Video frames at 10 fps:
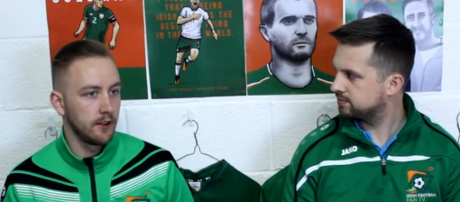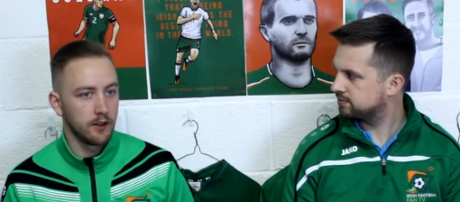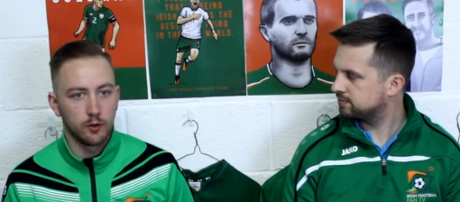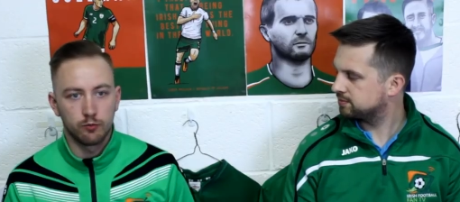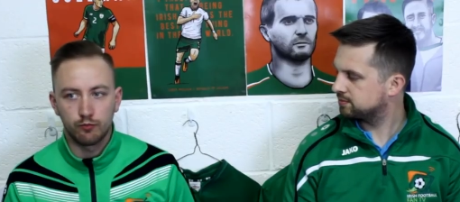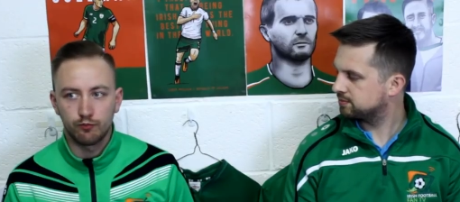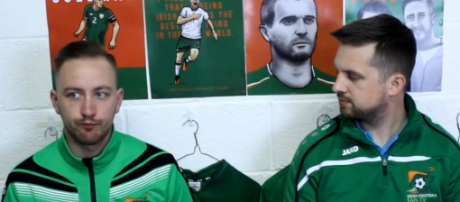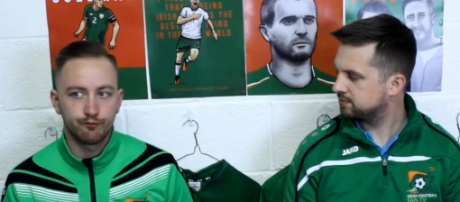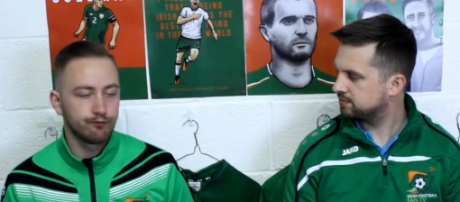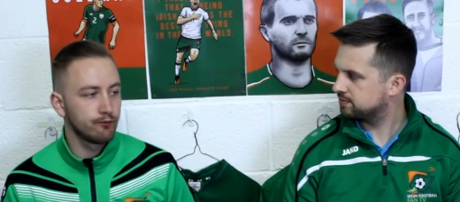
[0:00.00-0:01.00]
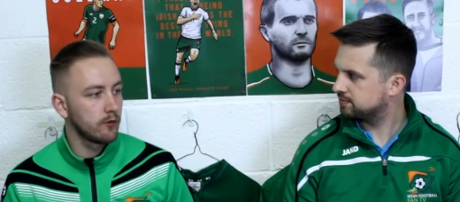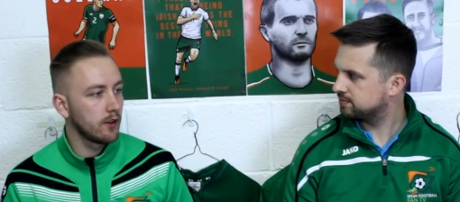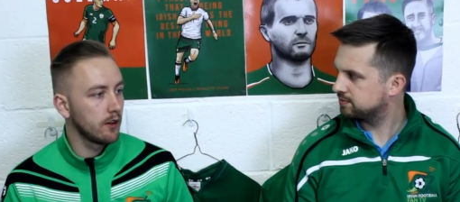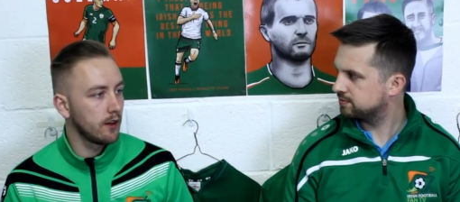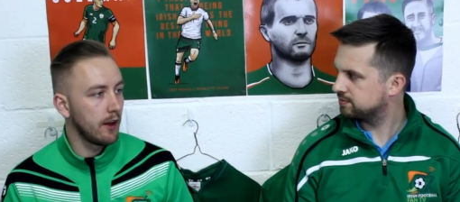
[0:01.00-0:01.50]
Speaker 1: you know,
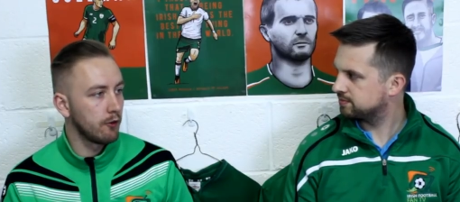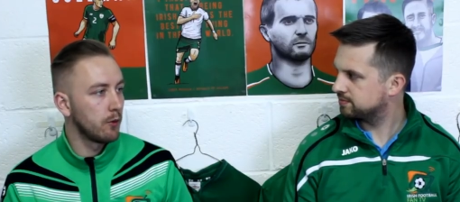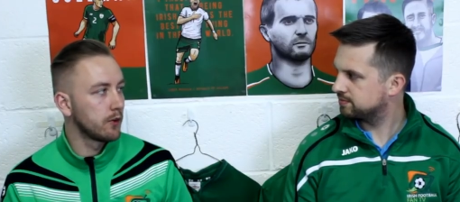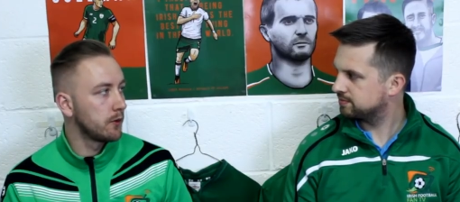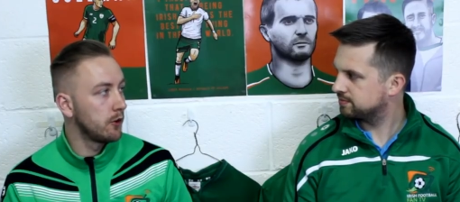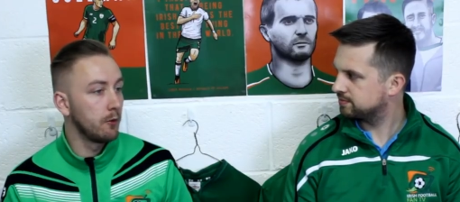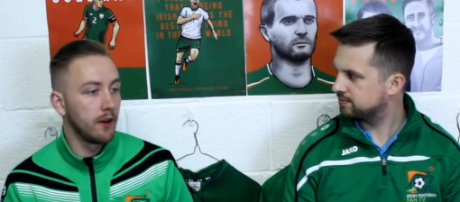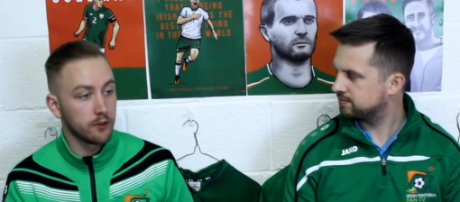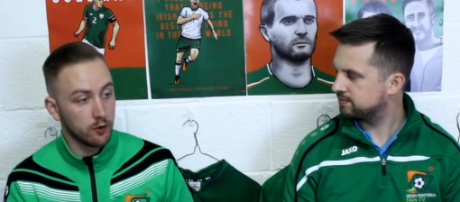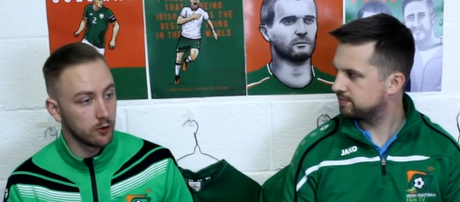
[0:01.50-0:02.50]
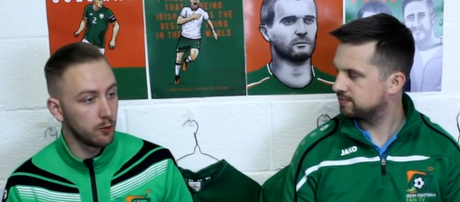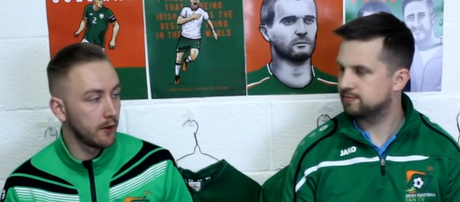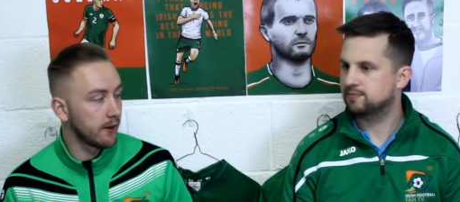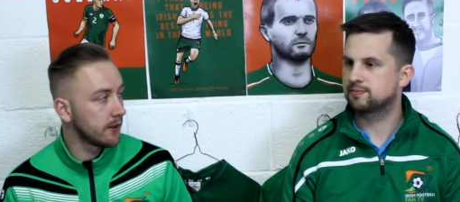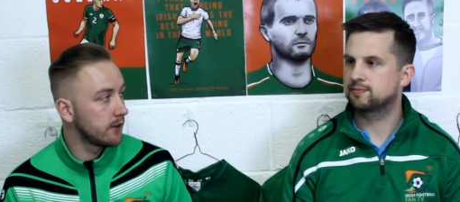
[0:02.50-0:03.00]
everyone wants him to do well. He scored the
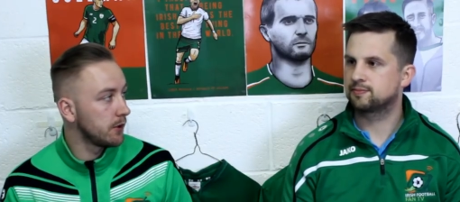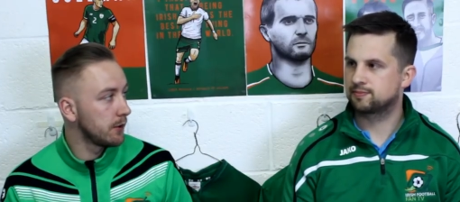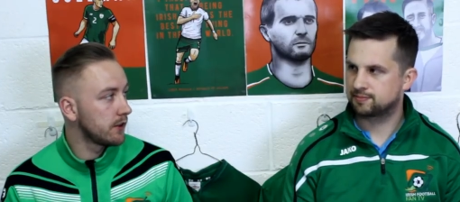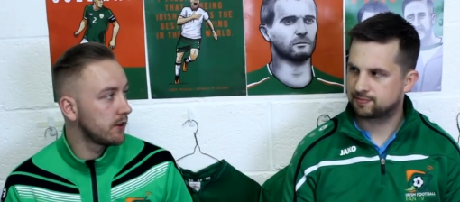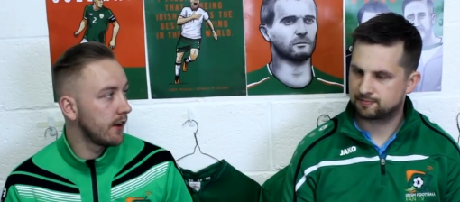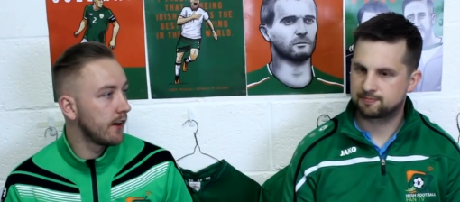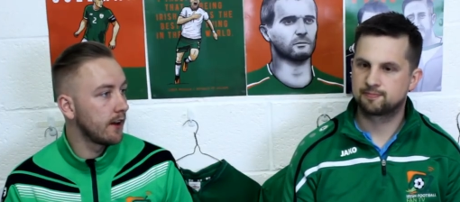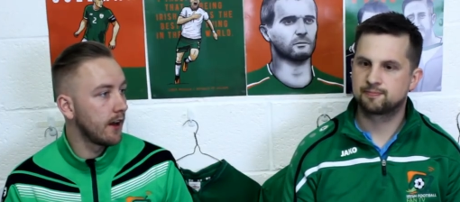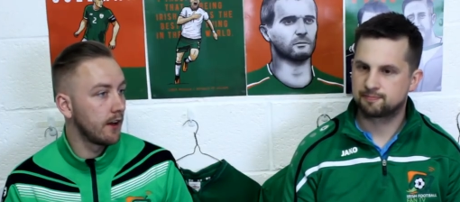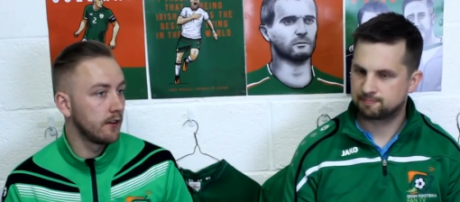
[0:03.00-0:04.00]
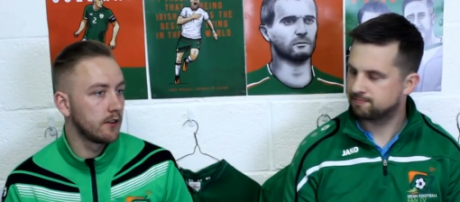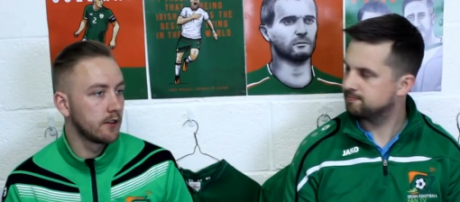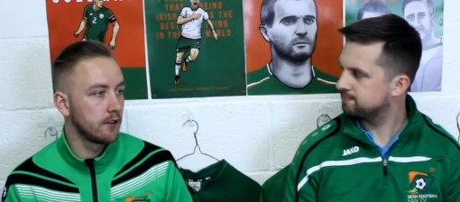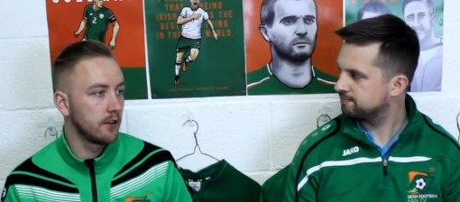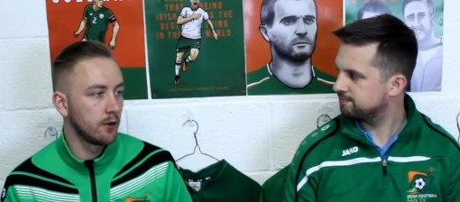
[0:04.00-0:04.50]
winner against the U S A, and,
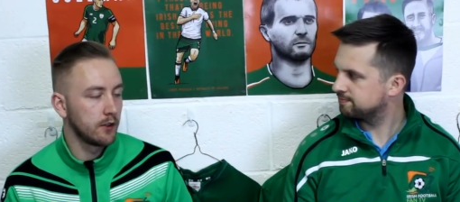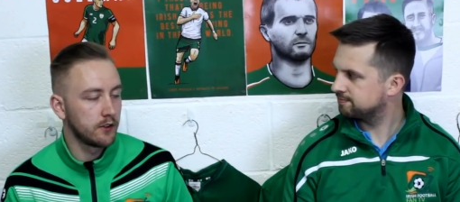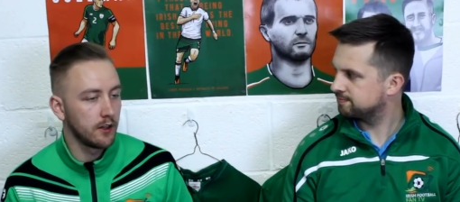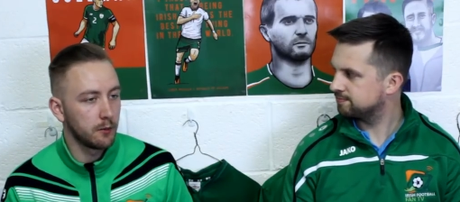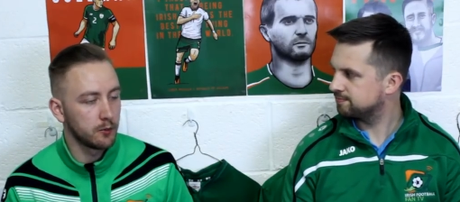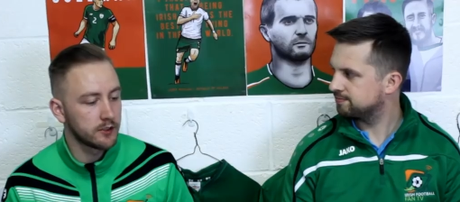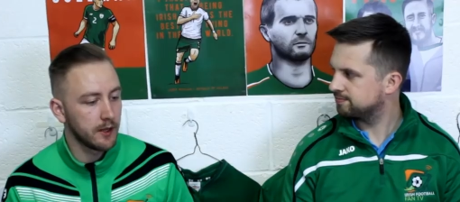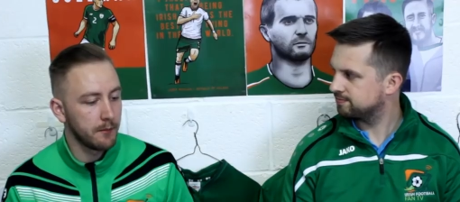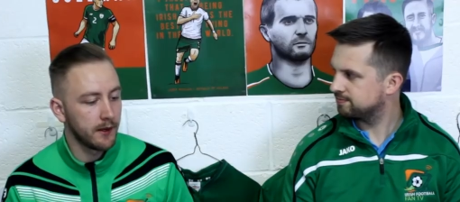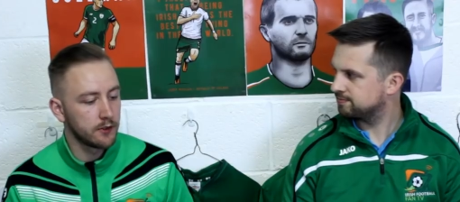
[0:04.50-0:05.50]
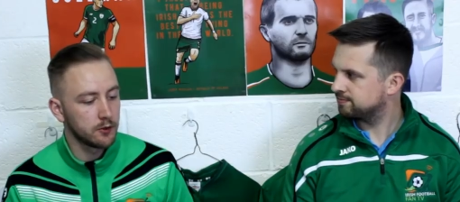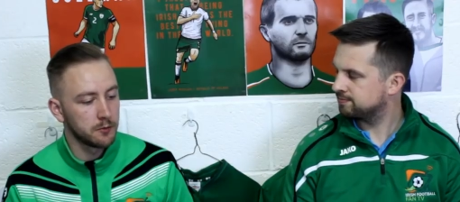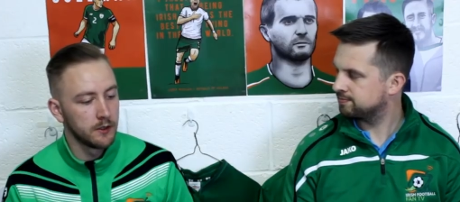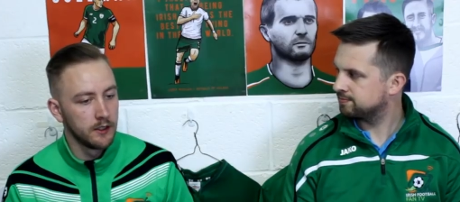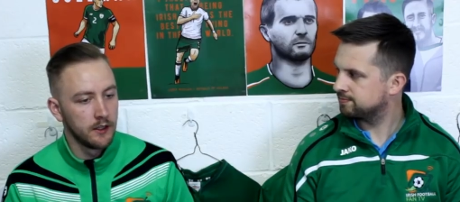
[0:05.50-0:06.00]
you know, you see how much that meant to
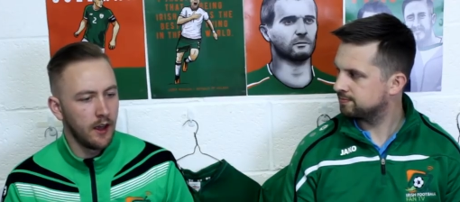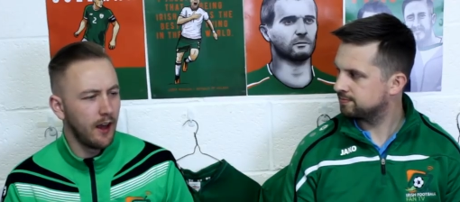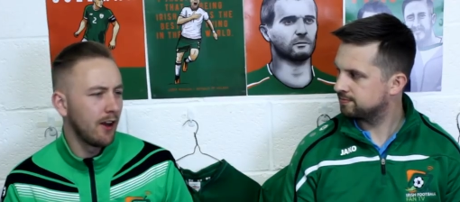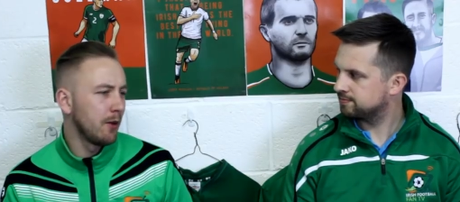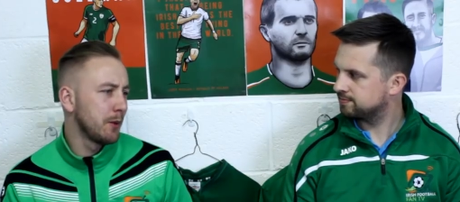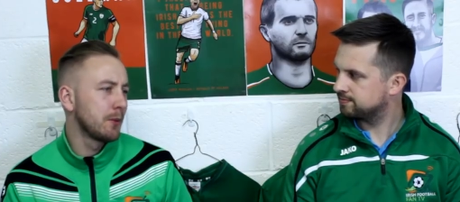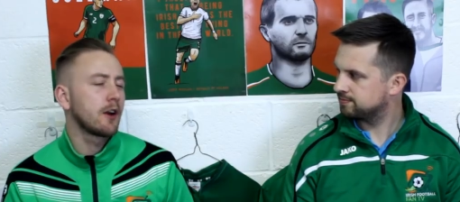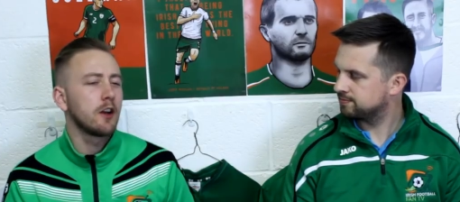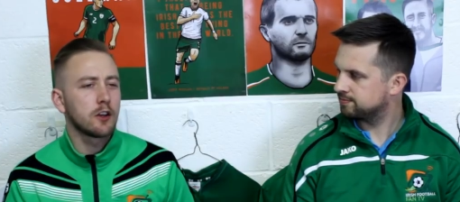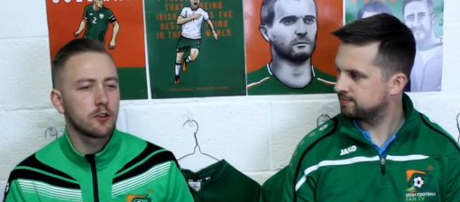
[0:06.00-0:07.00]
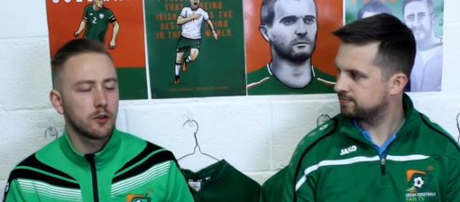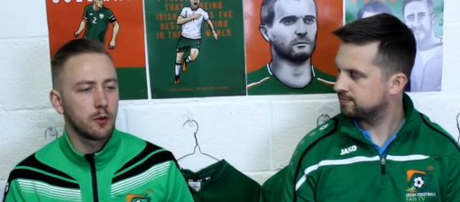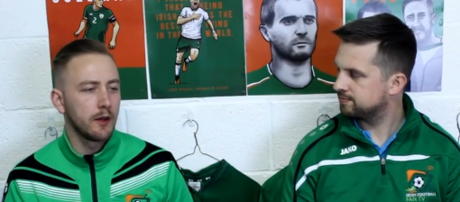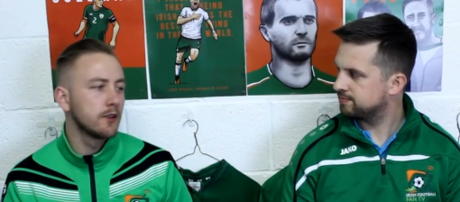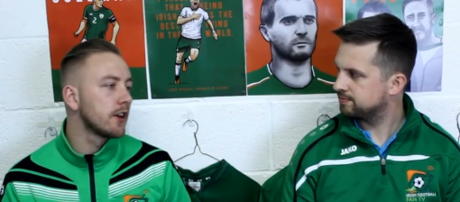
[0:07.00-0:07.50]
him. And other people are kind of
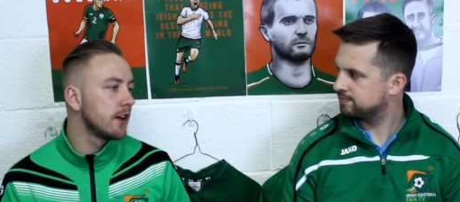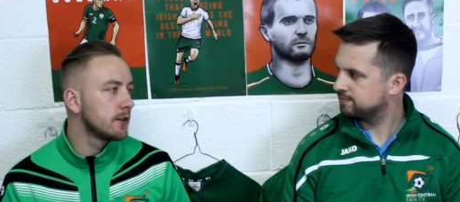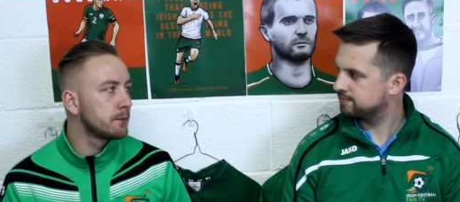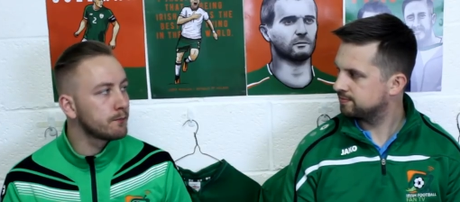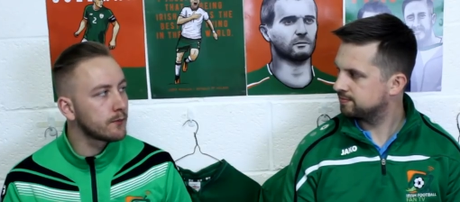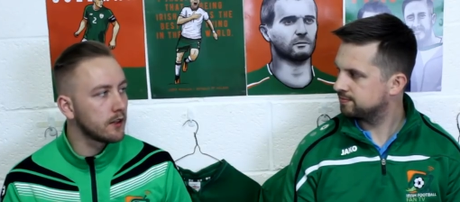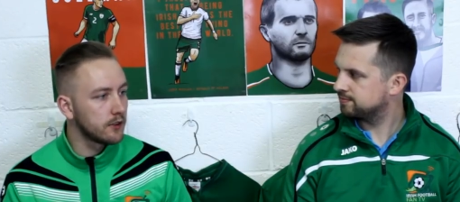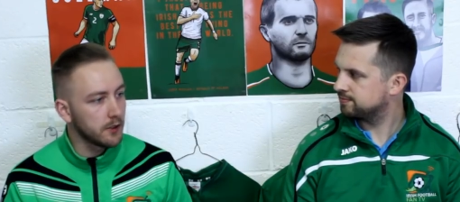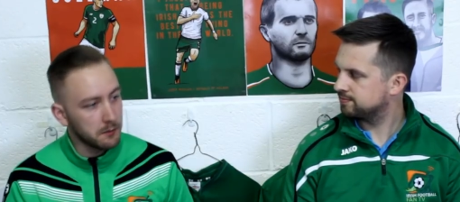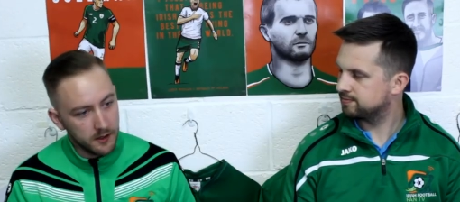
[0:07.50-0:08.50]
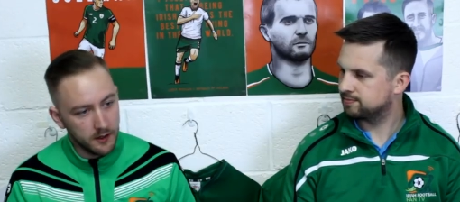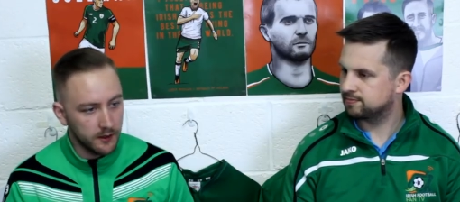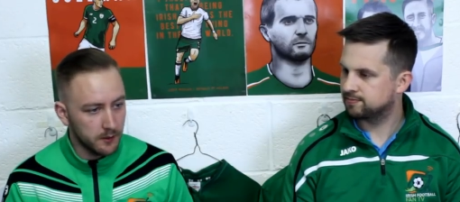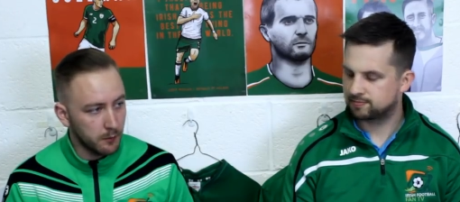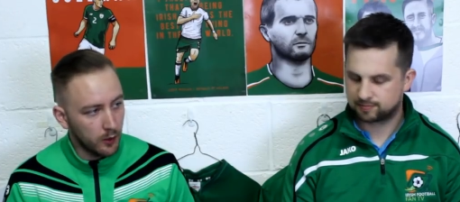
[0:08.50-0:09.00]
coming out and saying he's kind of similar
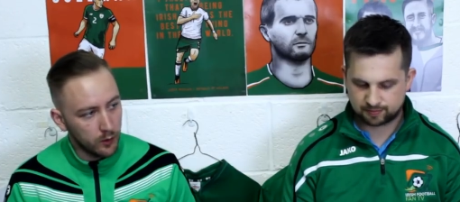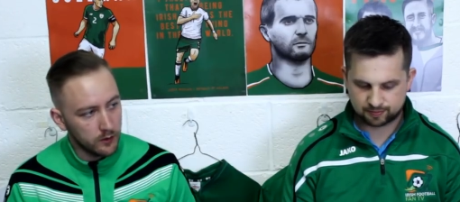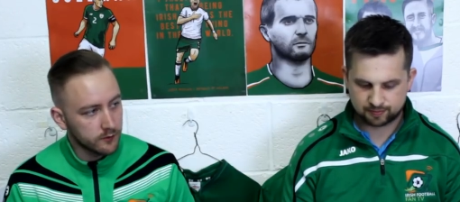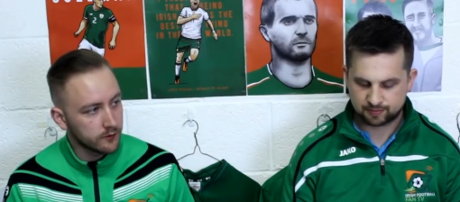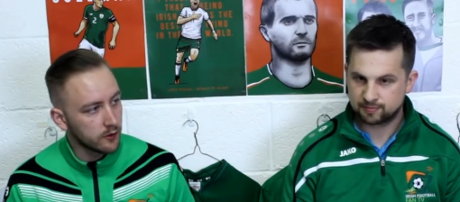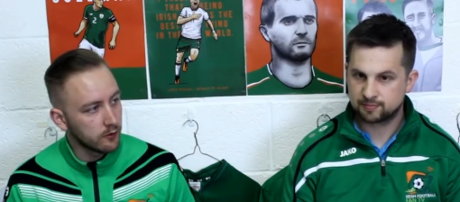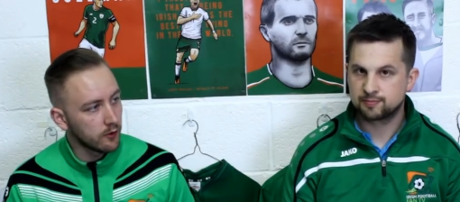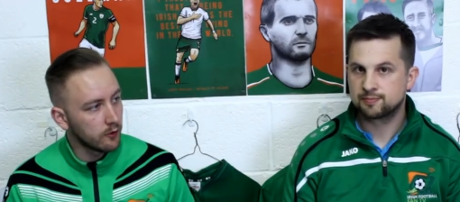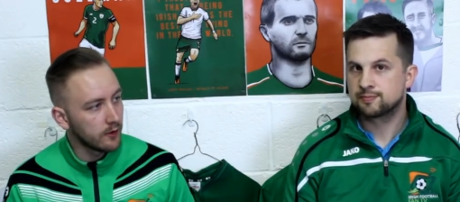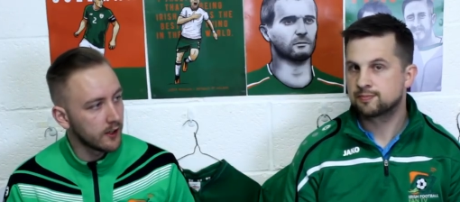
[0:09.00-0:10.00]
in the mould of, of, of